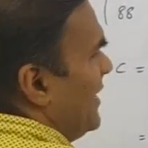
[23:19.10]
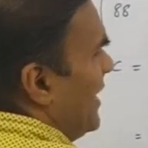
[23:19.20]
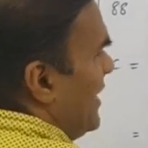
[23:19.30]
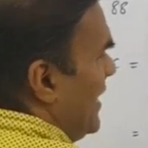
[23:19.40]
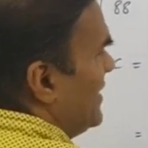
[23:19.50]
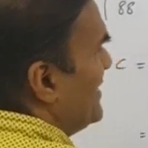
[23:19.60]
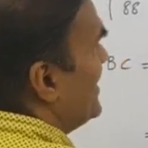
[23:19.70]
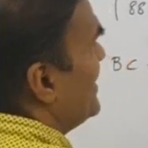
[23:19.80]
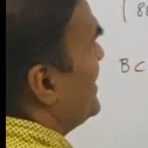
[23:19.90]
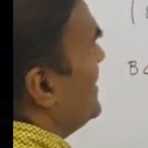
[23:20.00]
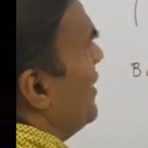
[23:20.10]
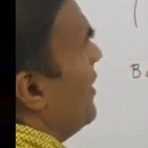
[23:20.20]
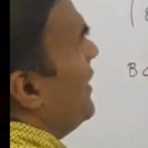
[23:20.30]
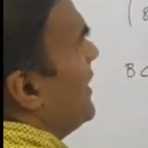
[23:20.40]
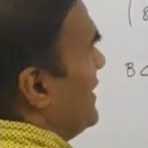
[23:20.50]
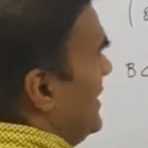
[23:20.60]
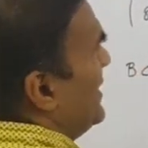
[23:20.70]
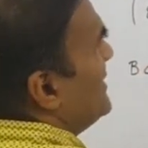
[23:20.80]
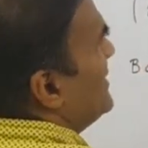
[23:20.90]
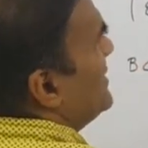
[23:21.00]
that yes,
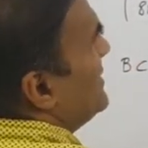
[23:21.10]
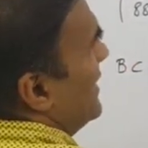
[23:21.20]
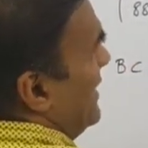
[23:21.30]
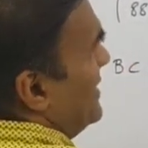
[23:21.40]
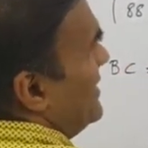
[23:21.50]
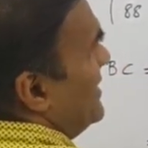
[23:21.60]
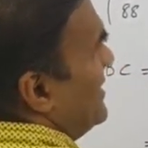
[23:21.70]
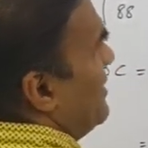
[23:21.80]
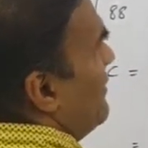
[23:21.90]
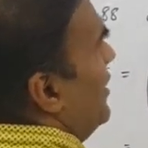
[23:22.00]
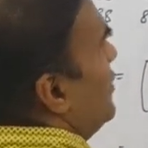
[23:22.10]
yes, is this equal